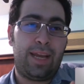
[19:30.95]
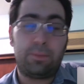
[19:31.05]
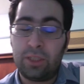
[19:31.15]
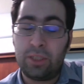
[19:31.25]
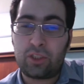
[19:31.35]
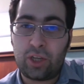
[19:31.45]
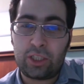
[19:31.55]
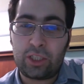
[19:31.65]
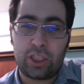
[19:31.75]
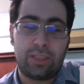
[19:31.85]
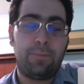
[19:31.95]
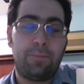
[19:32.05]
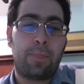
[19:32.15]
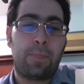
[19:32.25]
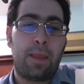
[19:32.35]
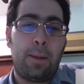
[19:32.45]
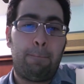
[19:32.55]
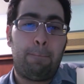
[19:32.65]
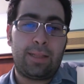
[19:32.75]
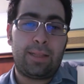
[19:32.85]
administration,
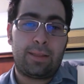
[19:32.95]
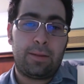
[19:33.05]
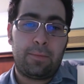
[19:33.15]
but